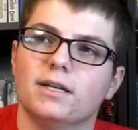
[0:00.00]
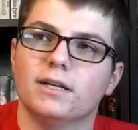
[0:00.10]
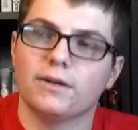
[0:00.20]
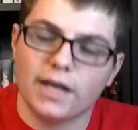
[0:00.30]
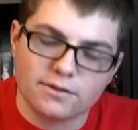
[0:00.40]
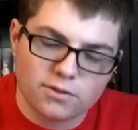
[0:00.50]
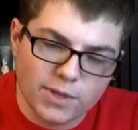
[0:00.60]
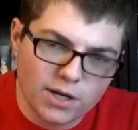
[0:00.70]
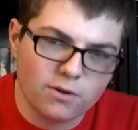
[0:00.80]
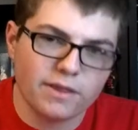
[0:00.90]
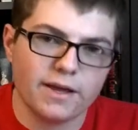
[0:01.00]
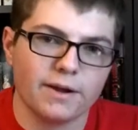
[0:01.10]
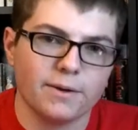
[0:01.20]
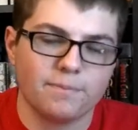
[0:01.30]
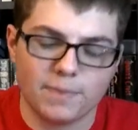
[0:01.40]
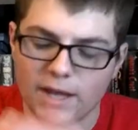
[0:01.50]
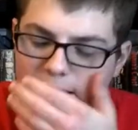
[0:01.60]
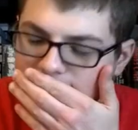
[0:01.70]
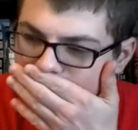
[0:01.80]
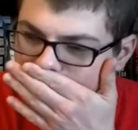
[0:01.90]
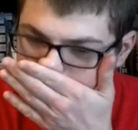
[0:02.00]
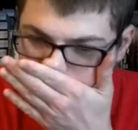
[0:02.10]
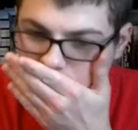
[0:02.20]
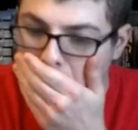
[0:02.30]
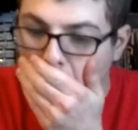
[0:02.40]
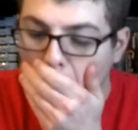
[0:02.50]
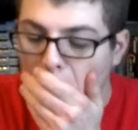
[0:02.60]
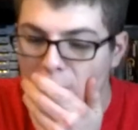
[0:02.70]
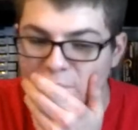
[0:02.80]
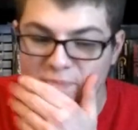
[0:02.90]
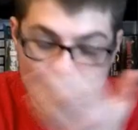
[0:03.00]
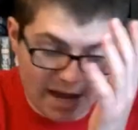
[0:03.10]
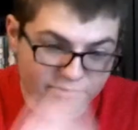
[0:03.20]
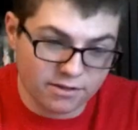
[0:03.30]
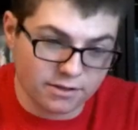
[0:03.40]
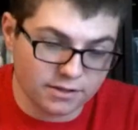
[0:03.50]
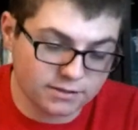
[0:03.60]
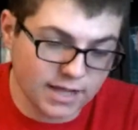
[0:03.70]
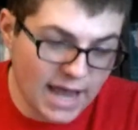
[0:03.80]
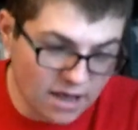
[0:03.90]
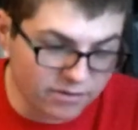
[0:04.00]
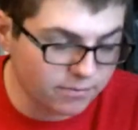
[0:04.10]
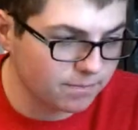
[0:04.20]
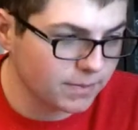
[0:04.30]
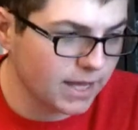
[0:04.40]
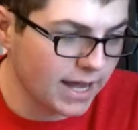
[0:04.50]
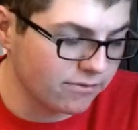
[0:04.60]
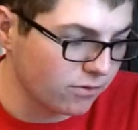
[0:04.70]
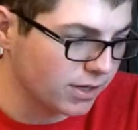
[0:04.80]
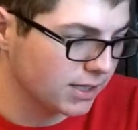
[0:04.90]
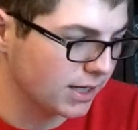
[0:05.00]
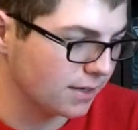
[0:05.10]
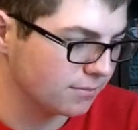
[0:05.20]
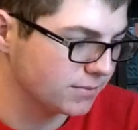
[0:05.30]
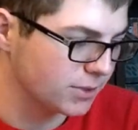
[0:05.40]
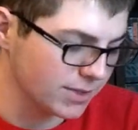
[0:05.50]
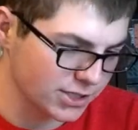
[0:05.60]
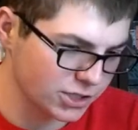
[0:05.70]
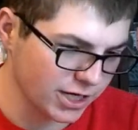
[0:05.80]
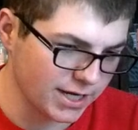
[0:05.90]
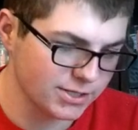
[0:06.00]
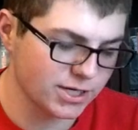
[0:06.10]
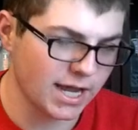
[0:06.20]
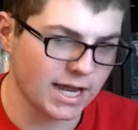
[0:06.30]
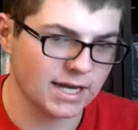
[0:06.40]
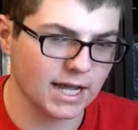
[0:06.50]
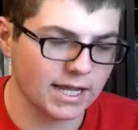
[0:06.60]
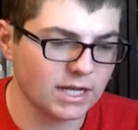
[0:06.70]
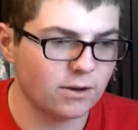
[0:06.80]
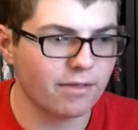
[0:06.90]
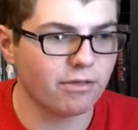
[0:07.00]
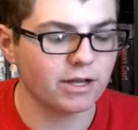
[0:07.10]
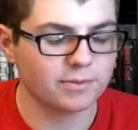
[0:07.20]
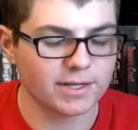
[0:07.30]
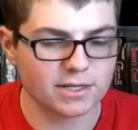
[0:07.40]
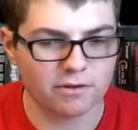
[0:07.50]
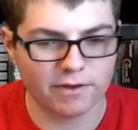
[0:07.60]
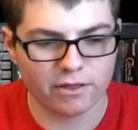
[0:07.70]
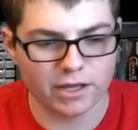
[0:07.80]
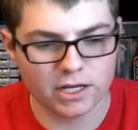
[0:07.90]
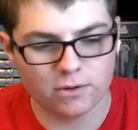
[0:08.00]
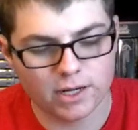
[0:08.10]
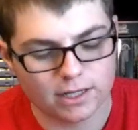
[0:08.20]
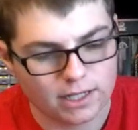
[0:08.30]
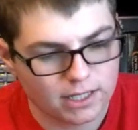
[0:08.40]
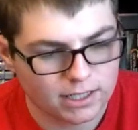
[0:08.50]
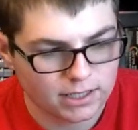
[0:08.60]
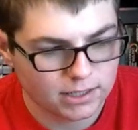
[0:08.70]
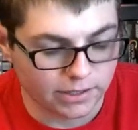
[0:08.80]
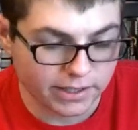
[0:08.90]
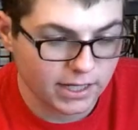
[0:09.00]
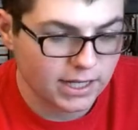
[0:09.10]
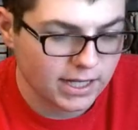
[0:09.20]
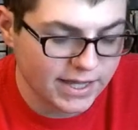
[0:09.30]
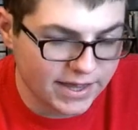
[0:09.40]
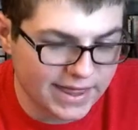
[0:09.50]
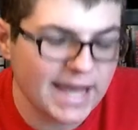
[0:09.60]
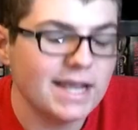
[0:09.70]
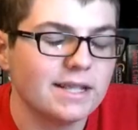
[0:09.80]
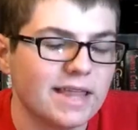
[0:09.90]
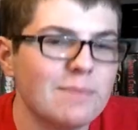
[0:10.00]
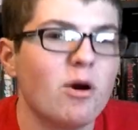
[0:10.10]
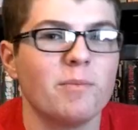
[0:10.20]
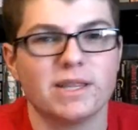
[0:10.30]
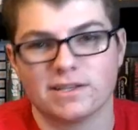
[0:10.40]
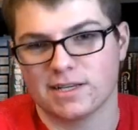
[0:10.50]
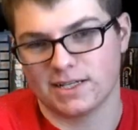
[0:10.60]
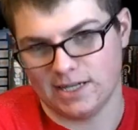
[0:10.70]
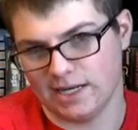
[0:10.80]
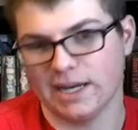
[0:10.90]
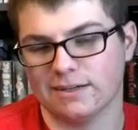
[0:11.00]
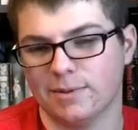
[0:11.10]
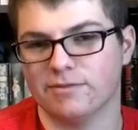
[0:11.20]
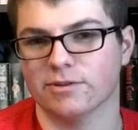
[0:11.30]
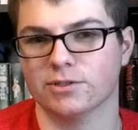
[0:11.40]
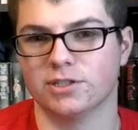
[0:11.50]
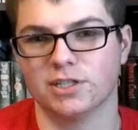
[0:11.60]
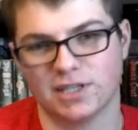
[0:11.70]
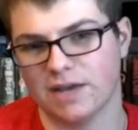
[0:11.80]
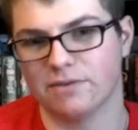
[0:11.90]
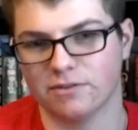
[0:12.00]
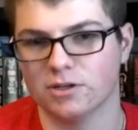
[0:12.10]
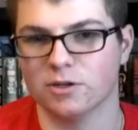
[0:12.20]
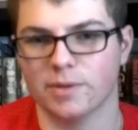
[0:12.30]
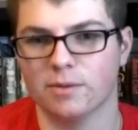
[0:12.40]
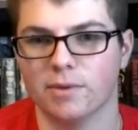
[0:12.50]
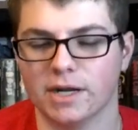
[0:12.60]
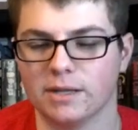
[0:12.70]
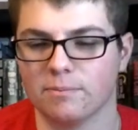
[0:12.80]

Okay, so we go to there, and they have one to exchange, and I thought to myself, you know what? Look, they bought me the 16 gigabyte version to save a little bit of money.